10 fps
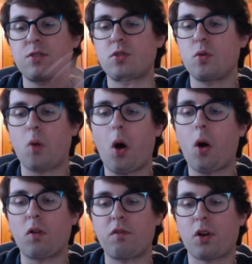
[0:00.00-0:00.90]
to
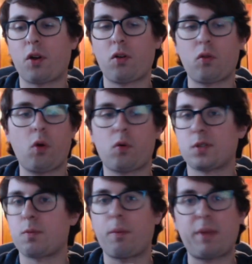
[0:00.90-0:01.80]
all of your local
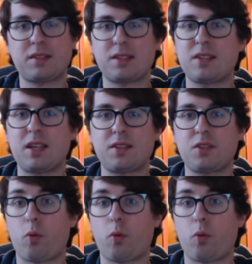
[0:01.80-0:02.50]
small businesses,